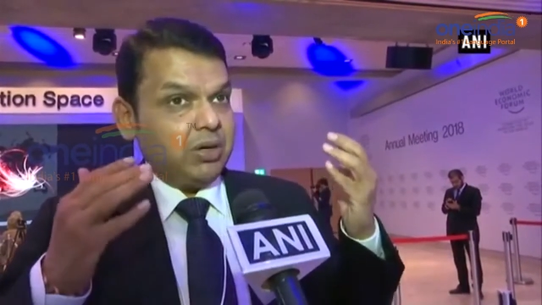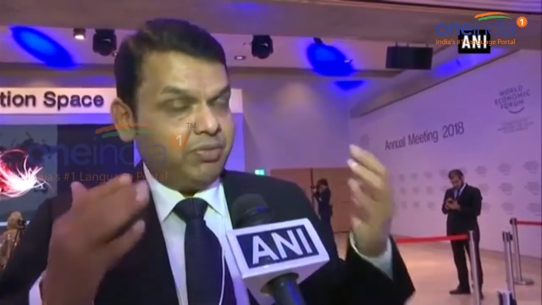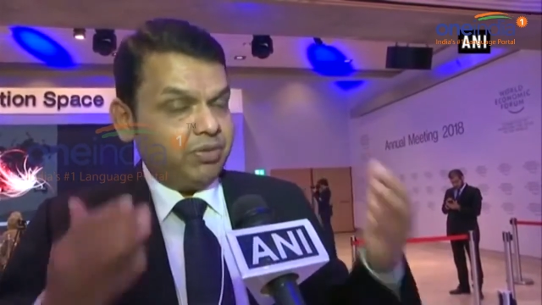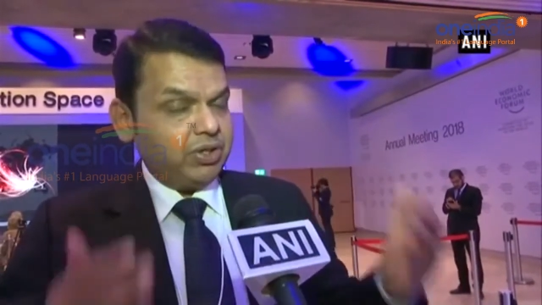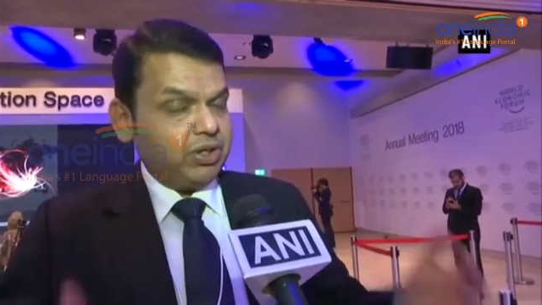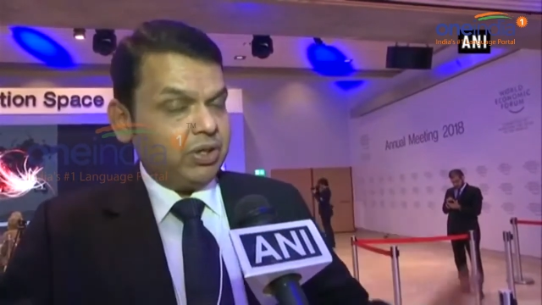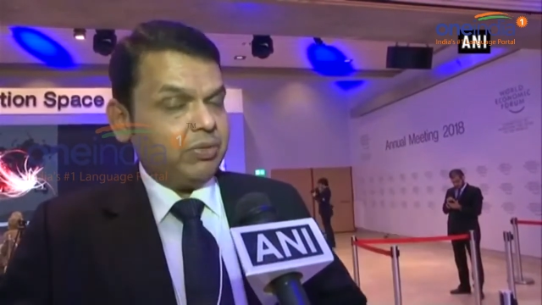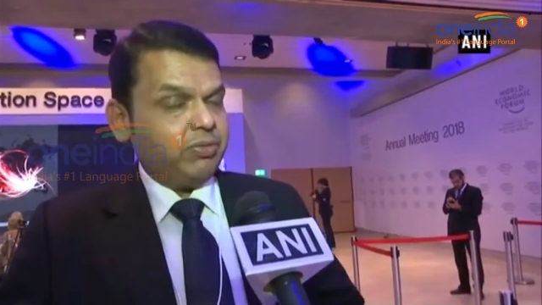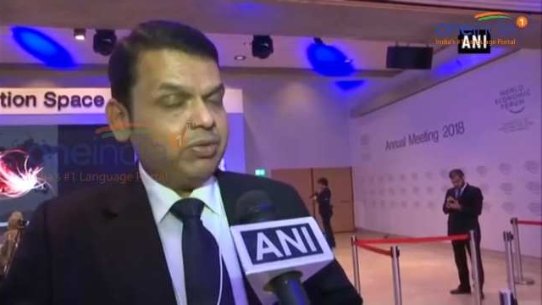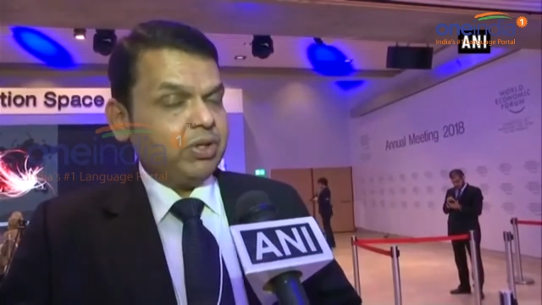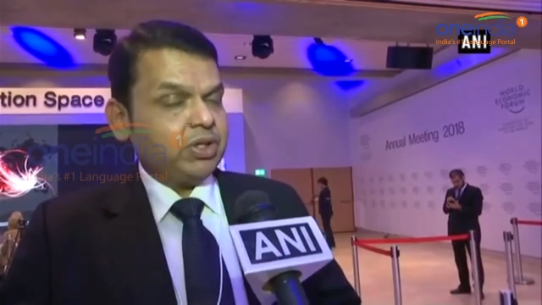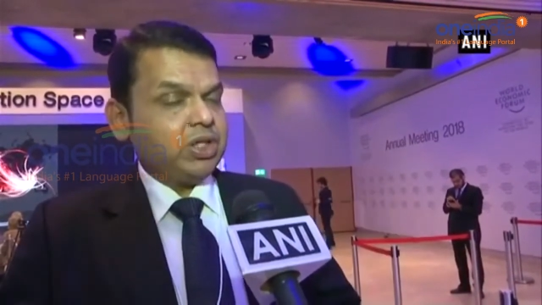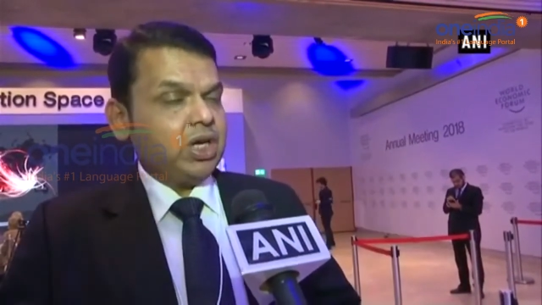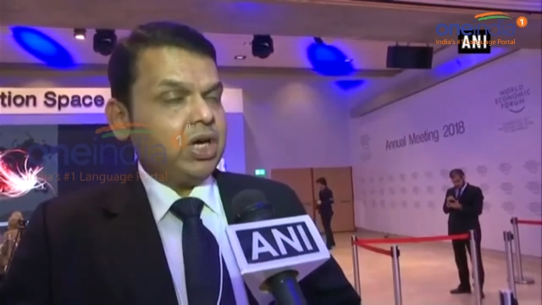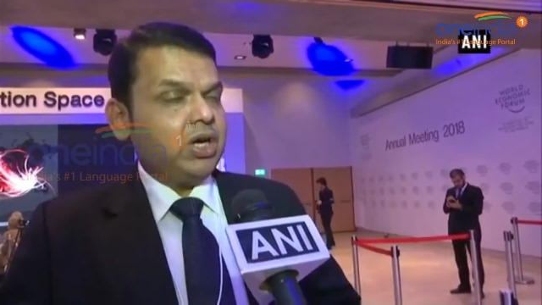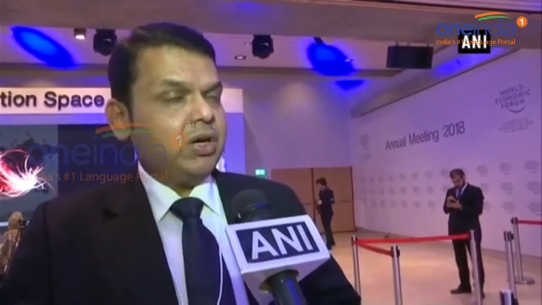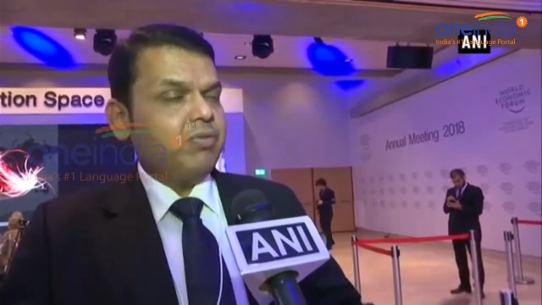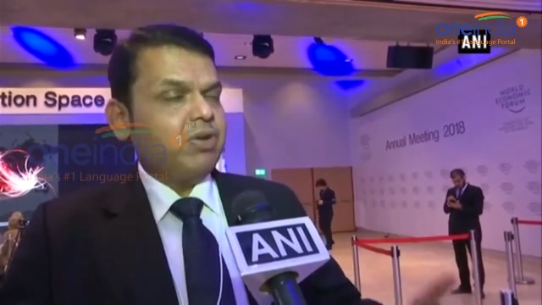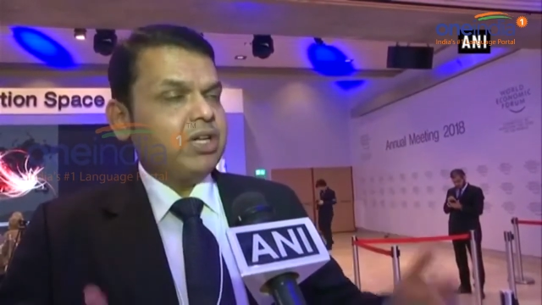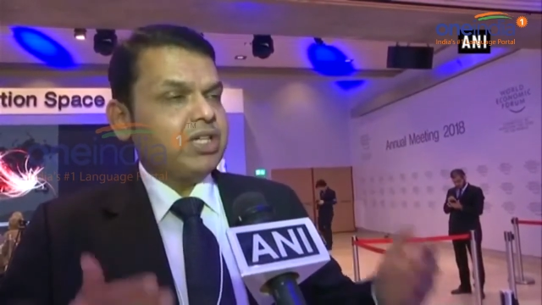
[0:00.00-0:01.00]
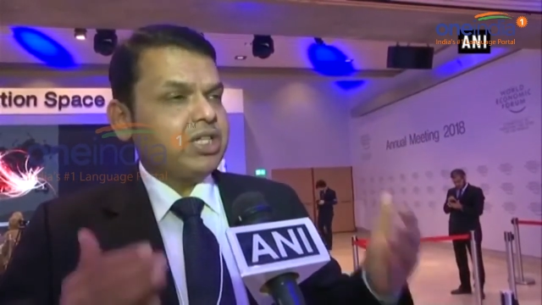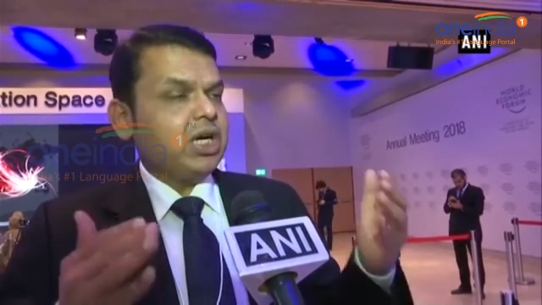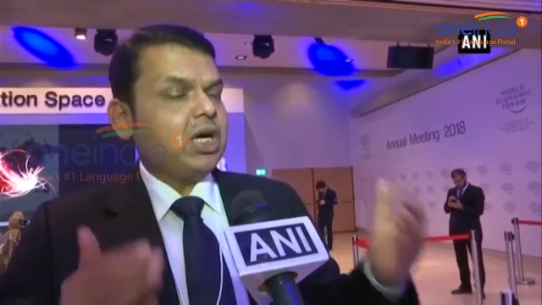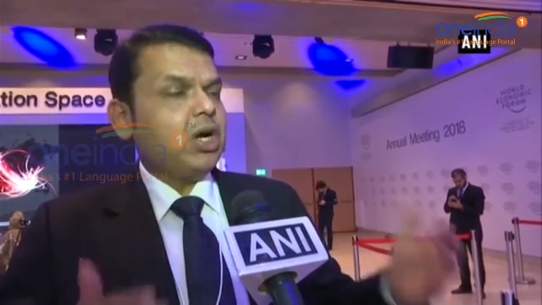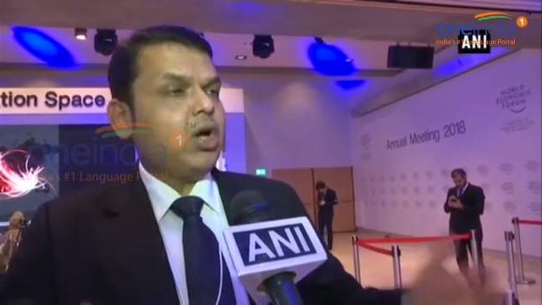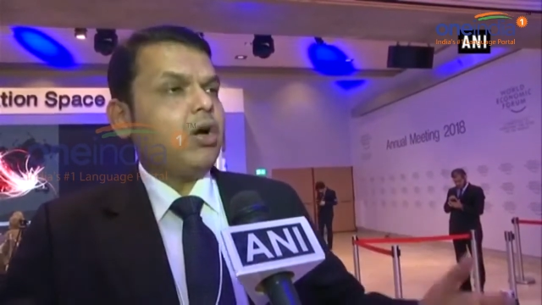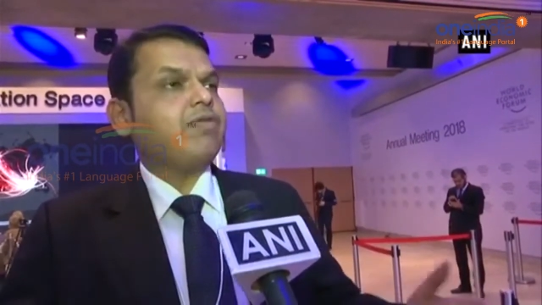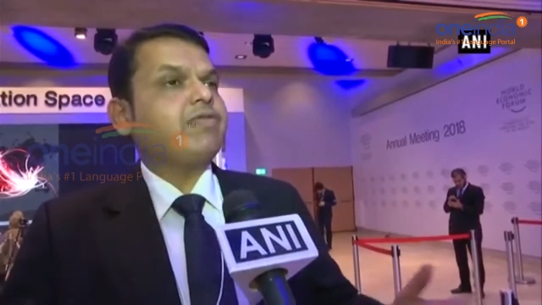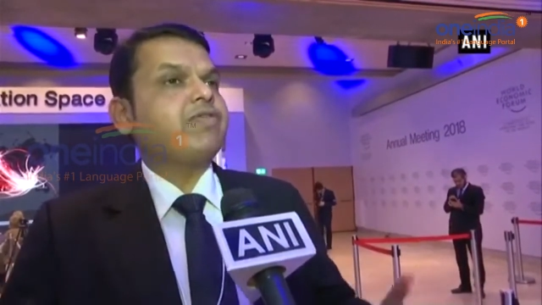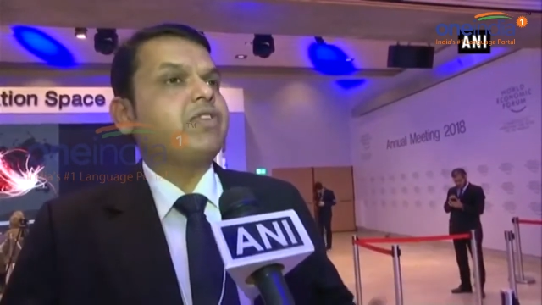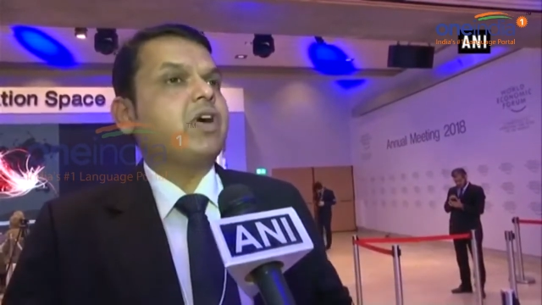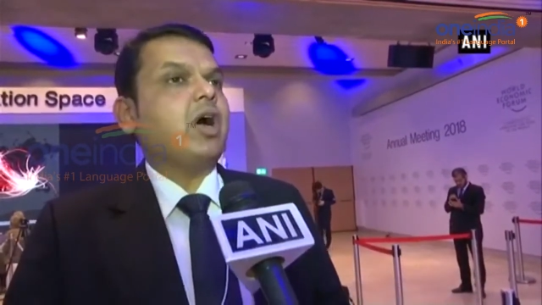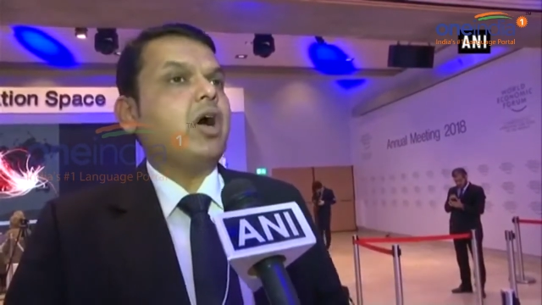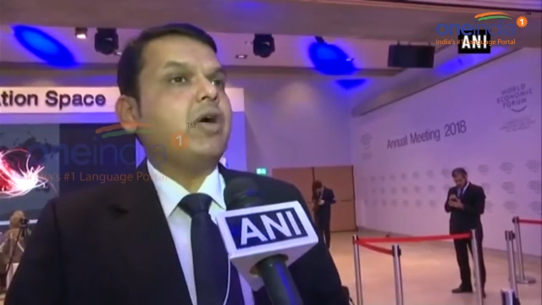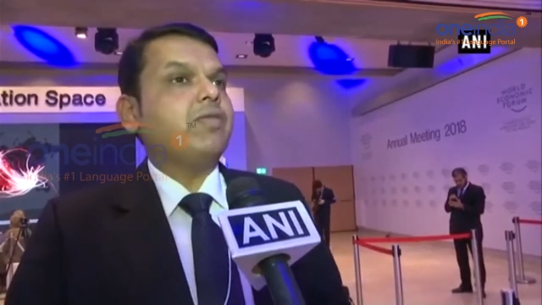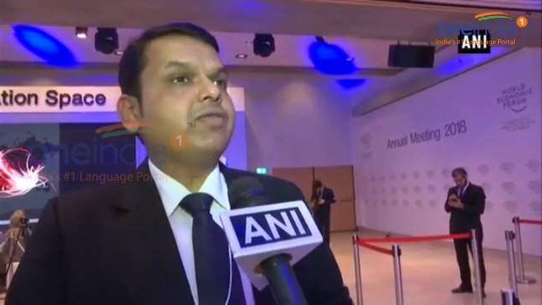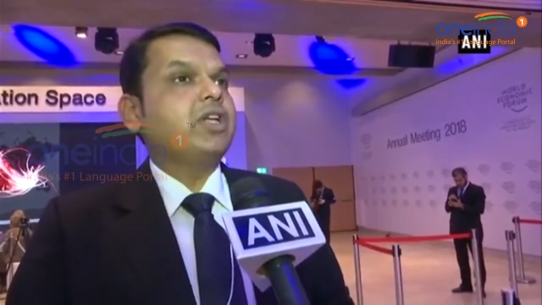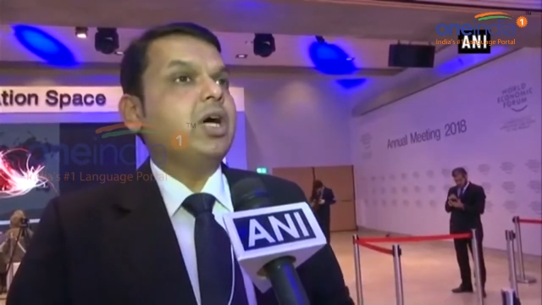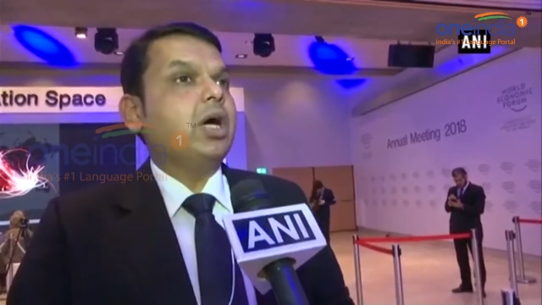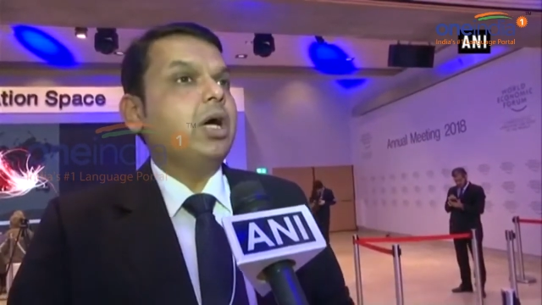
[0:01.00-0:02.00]
the third, one third of
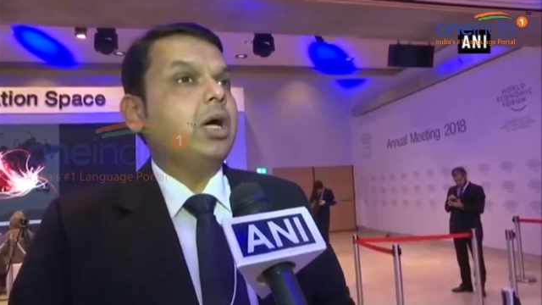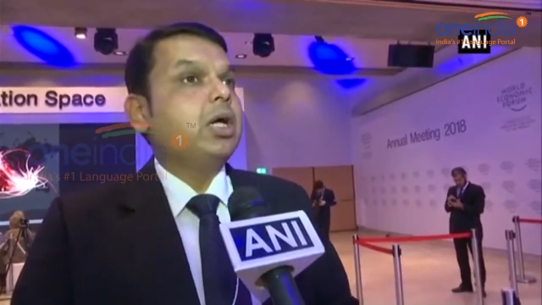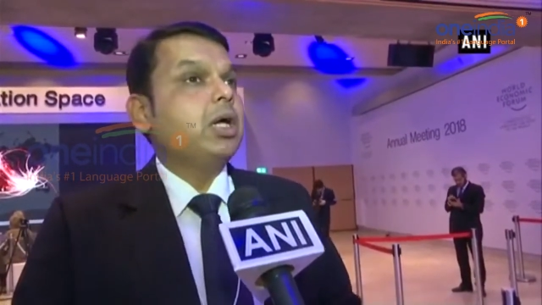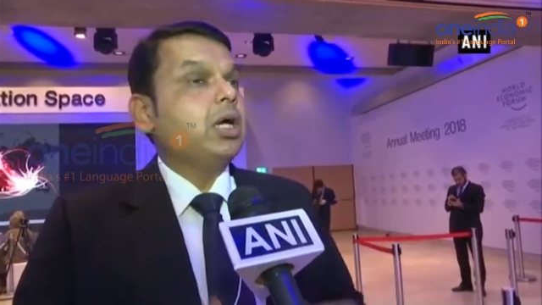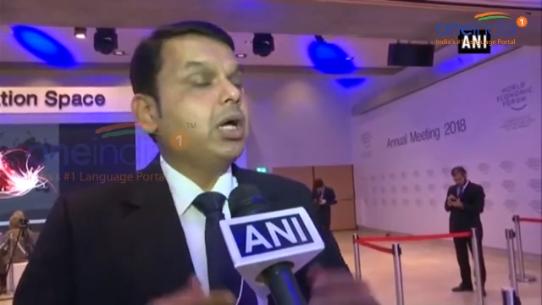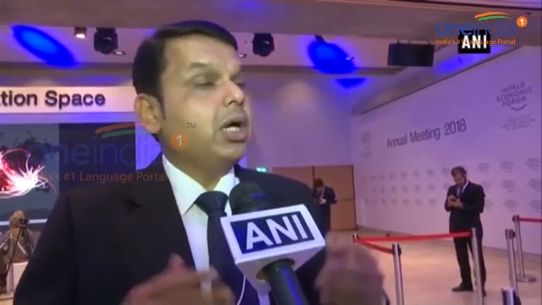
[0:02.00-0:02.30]
of the